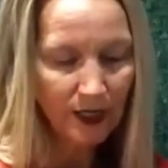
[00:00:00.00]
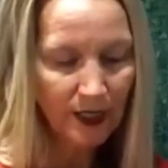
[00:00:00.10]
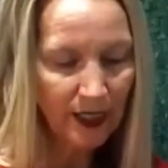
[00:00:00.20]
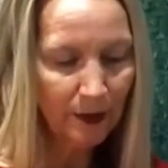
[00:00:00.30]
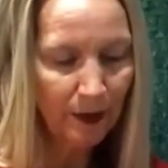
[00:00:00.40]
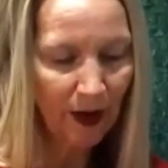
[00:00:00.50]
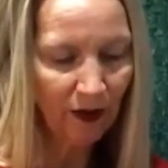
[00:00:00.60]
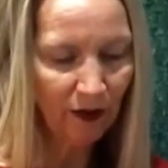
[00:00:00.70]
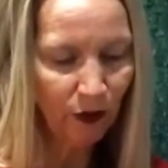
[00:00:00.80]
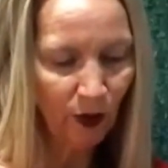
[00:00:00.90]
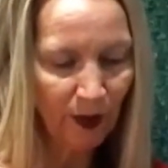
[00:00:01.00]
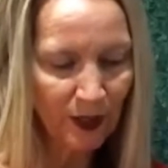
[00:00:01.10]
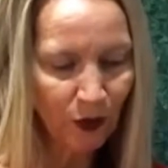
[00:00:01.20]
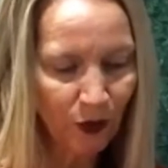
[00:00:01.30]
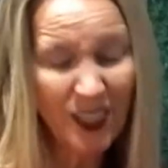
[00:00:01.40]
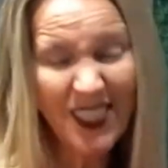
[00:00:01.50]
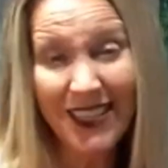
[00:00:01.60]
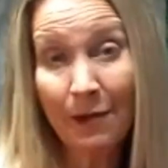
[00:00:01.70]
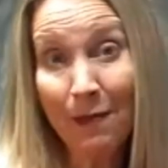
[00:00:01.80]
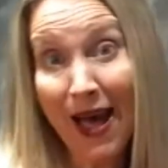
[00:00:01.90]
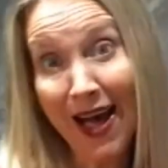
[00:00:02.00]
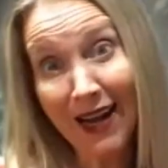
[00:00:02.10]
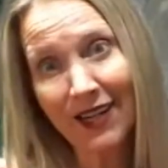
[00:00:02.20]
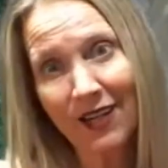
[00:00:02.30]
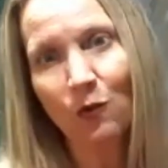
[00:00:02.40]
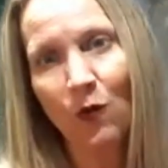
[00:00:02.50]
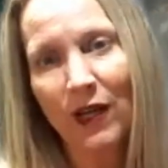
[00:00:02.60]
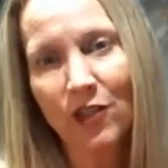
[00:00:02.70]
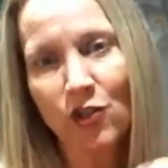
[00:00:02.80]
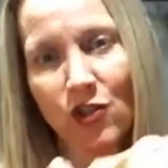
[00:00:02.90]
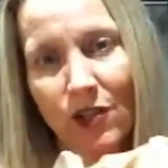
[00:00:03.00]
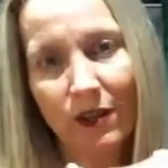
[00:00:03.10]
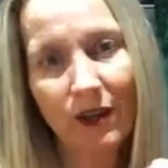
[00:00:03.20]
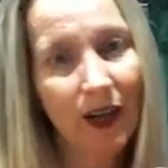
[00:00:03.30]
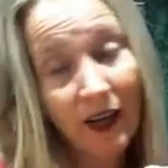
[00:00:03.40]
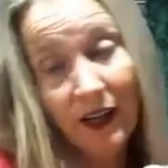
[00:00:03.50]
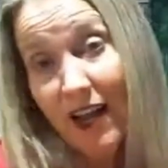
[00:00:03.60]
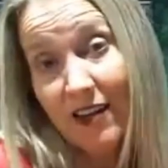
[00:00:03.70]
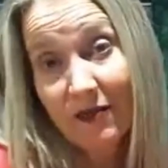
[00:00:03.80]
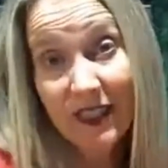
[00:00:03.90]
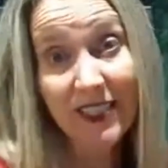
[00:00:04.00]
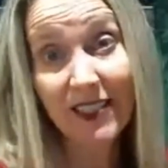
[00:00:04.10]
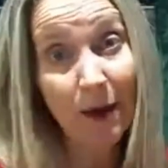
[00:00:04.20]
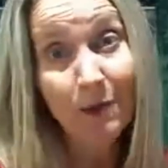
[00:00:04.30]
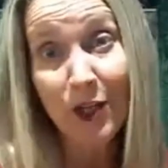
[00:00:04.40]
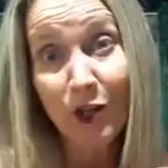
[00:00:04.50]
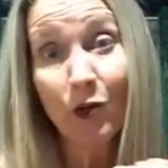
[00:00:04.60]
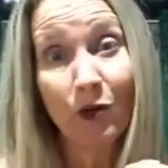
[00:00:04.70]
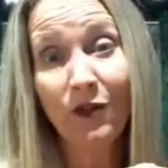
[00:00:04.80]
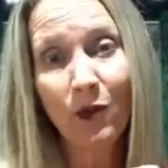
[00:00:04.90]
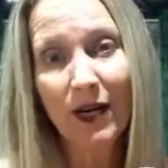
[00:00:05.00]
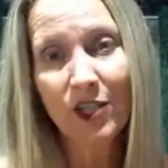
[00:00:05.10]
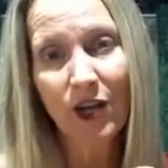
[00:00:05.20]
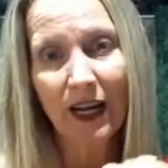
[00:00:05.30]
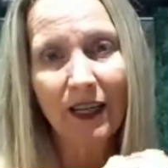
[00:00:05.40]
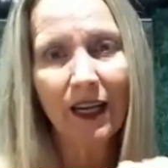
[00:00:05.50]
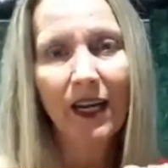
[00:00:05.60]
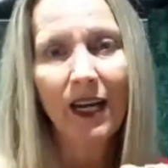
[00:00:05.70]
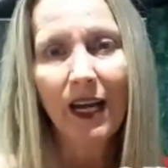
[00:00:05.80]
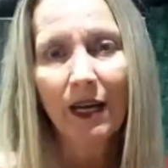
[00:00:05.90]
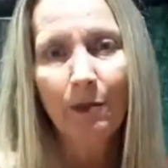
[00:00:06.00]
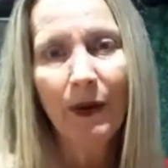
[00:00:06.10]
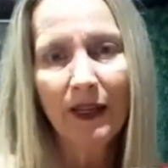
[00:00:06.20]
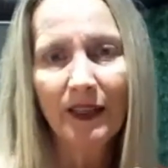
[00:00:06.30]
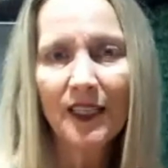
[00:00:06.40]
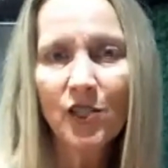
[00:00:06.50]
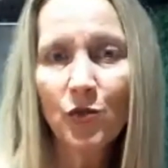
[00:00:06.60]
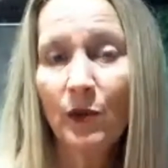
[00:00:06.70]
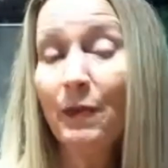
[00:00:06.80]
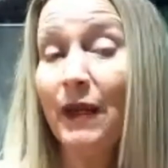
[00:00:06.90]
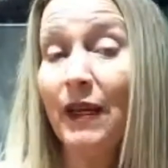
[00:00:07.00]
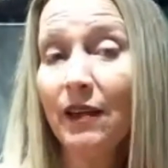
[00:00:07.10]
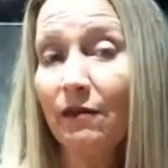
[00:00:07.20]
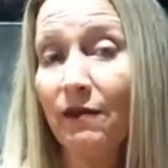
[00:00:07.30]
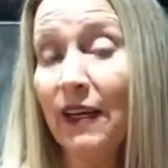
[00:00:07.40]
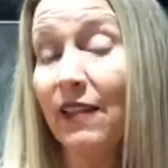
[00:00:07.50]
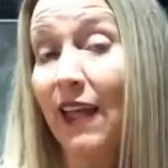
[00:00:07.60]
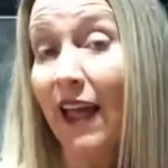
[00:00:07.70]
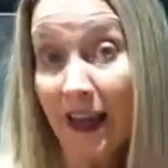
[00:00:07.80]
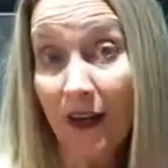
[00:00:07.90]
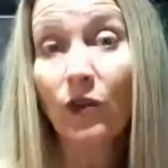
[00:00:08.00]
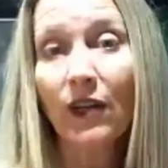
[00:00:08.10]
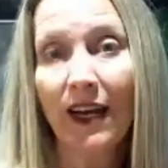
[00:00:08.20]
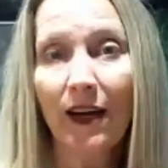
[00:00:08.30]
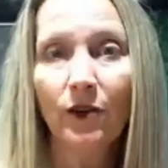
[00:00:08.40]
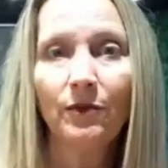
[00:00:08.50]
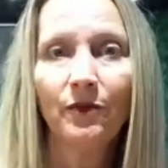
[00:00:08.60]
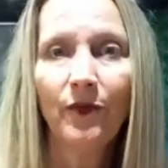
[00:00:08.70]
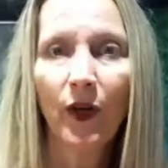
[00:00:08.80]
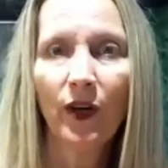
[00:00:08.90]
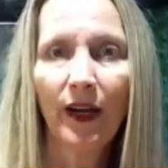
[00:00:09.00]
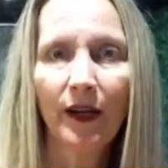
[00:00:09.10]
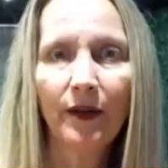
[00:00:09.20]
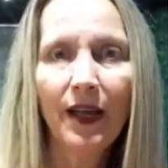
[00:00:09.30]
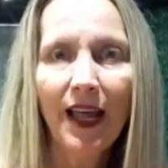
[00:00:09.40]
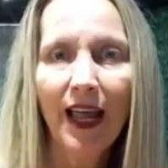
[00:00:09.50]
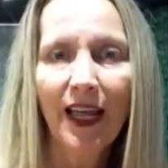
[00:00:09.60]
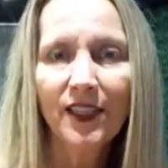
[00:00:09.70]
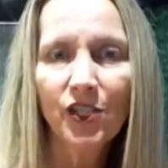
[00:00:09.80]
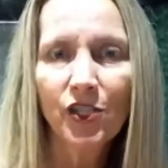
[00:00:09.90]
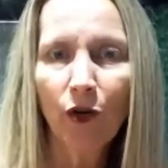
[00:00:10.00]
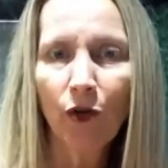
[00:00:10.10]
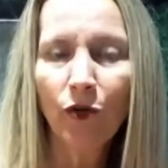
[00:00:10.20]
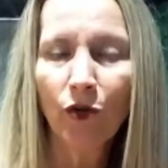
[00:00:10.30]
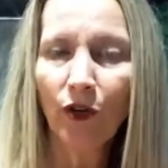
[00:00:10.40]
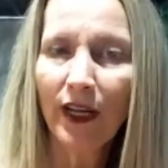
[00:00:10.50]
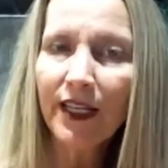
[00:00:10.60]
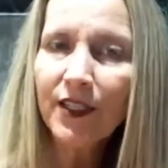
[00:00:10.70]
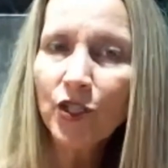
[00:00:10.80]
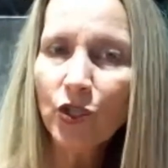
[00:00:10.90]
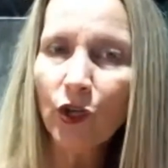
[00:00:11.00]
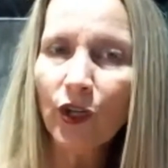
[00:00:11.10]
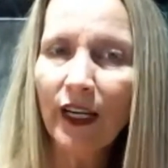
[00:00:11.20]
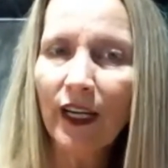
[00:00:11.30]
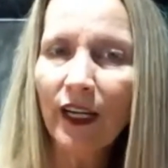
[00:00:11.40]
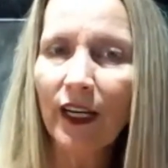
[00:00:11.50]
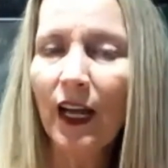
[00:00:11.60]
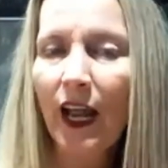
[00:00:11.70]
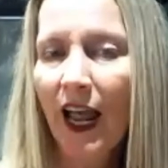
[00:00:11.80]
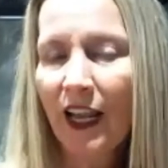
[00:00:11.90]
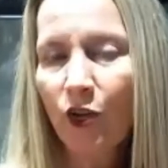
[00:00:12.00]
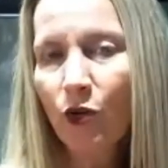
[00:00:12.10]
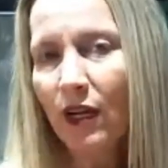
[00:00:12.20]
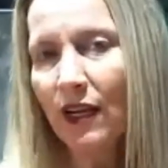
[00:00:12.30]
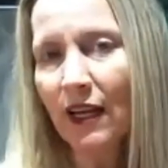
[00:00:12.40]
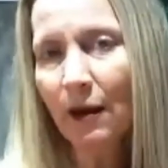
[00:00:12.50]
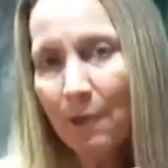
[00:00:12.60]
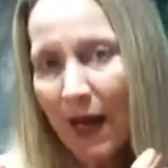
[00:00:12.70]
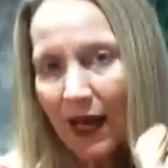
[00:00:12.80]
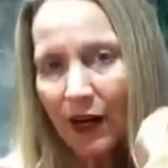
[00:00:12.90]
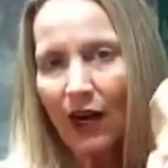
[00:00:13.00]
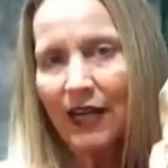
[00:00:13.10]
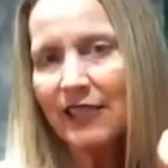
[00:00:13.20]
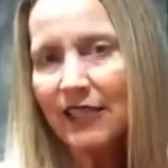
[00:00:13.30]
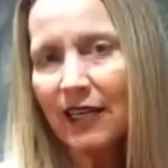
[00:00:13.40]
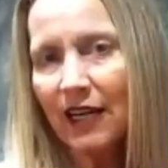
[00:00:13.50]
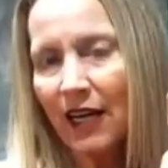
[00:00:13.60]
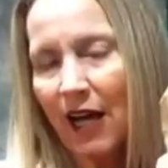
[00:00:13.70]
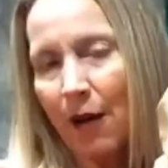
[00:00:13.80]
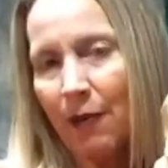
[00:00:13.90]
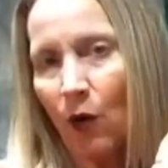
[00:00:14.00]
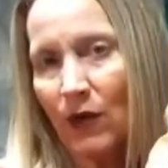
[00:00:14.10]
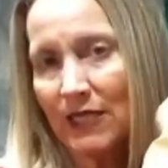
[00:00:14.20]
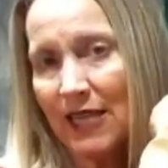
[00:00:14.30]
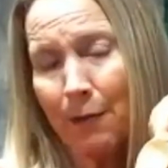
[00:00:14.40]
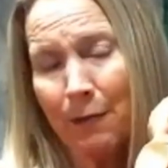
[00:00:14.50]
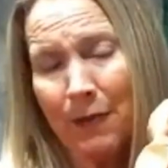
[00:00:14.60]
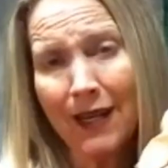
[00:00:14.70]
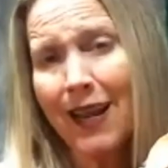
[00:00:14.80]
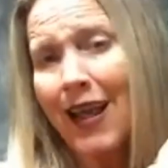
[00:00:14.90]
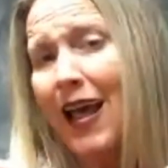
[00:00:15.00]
deep pelvic floor muscles to the back, which again, this is up to you if you want to check, but this would be via the anal canal. Okay. And so you're inserting and you can get a better idea about what's happening.